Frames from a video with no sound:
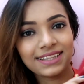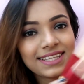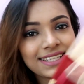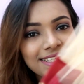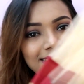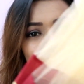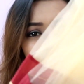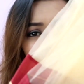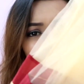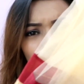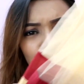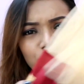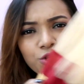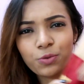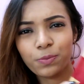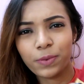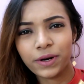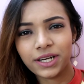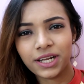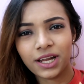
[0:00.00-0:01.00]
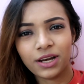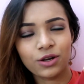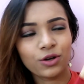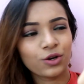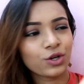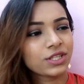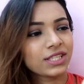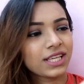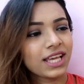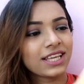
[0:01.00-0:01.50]
this is how the dupatta
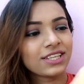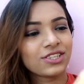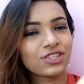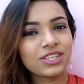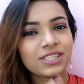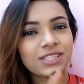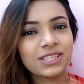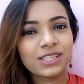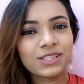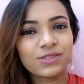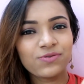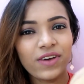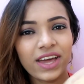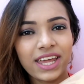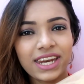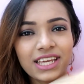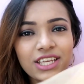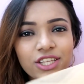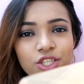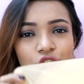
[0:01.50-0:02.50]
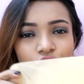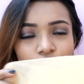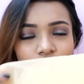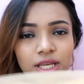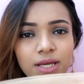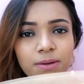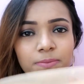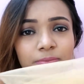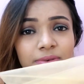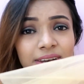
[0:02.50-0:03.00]
looks. It's just this very
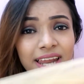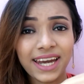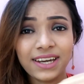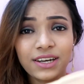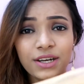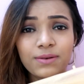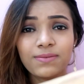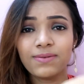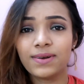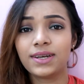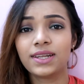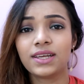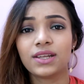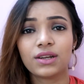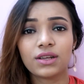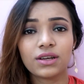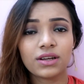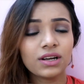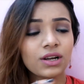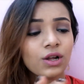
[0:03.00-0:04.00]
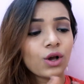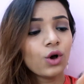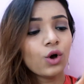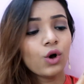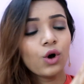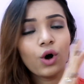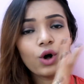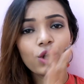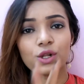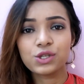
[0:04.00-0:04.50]
cheap netted material.
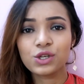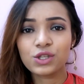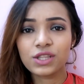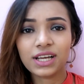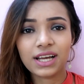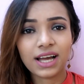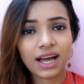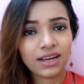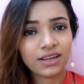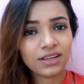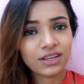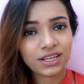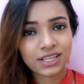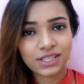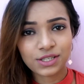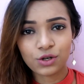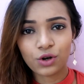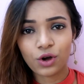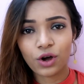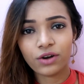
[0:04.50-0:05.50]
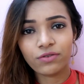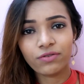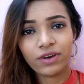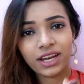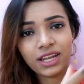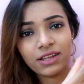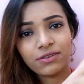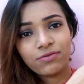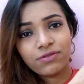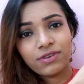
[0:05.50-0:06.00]
Also, the color is not very